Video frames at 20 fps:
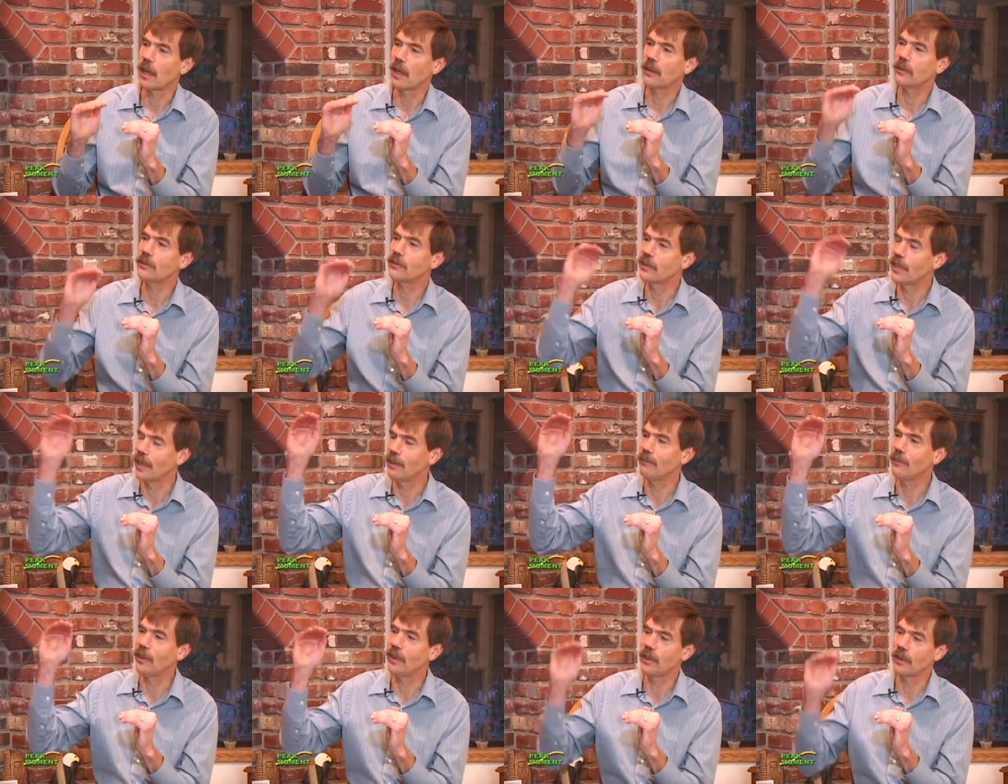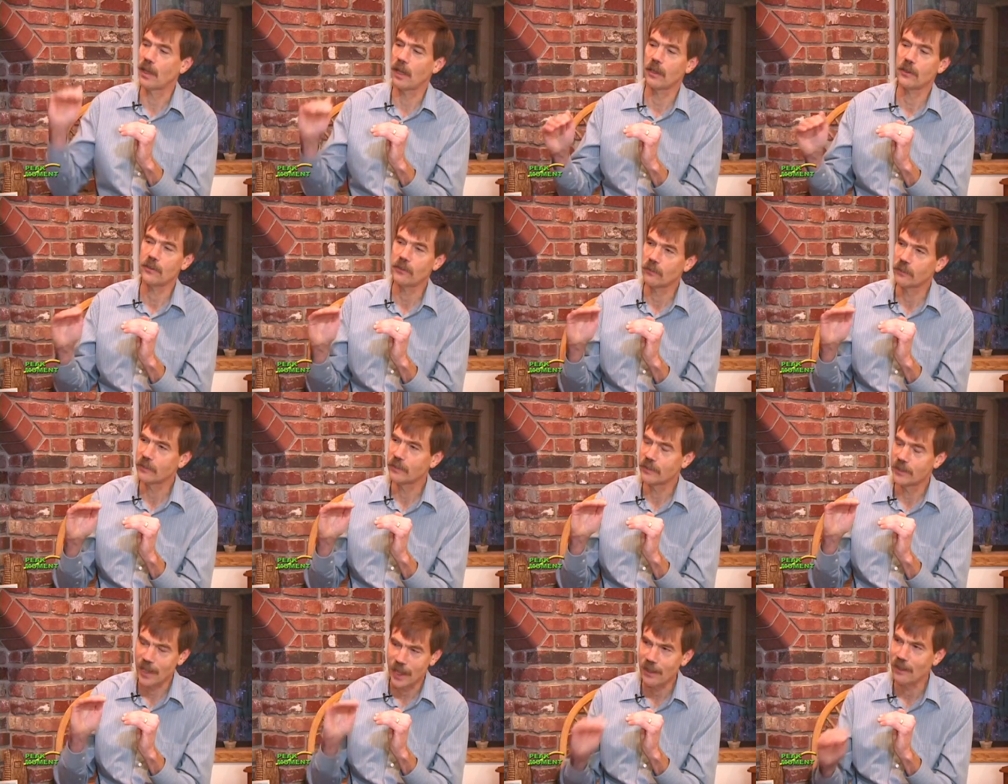$10 million, or
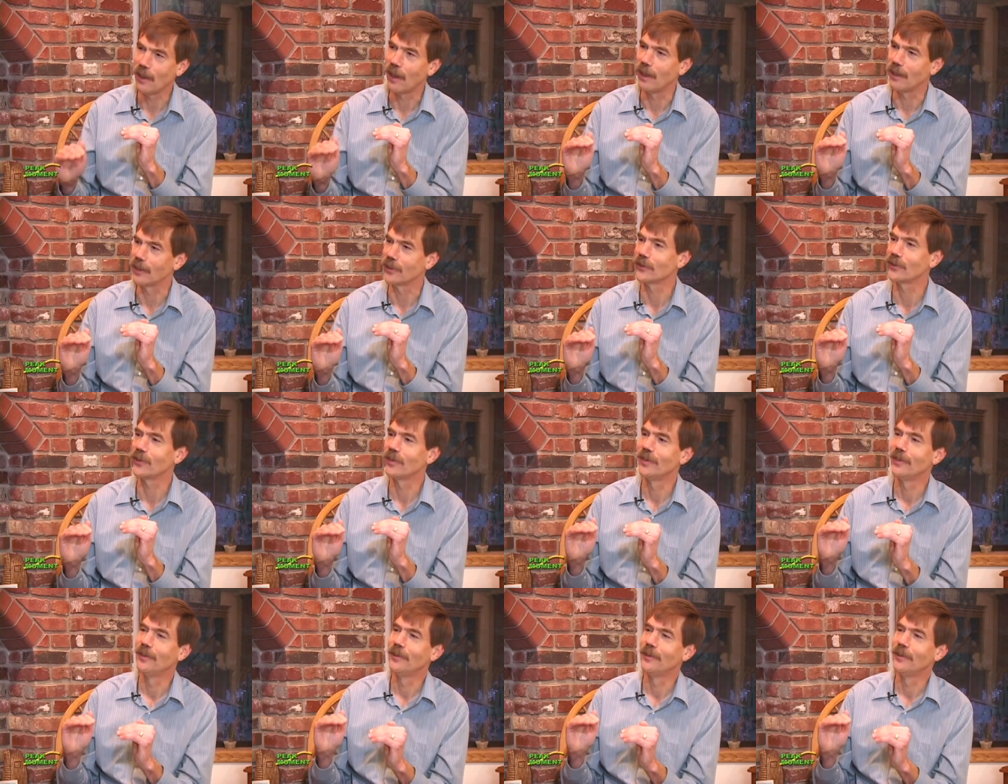$10.